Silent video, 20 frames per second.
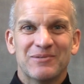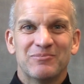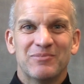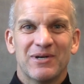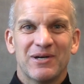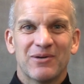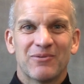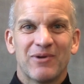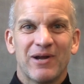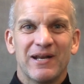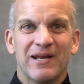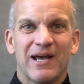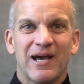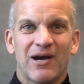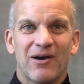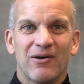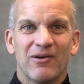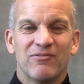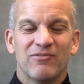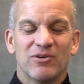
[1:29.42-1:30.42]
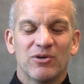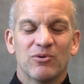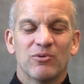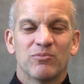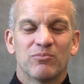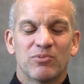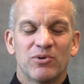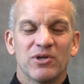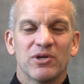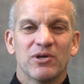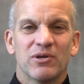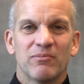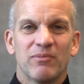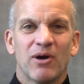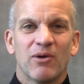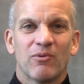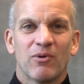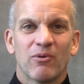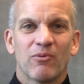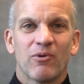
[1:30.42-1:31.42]
but right now I feel pretty good
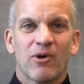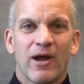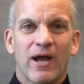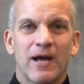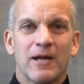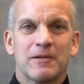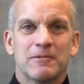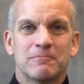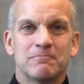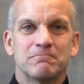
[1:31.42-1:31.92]
about where we're at.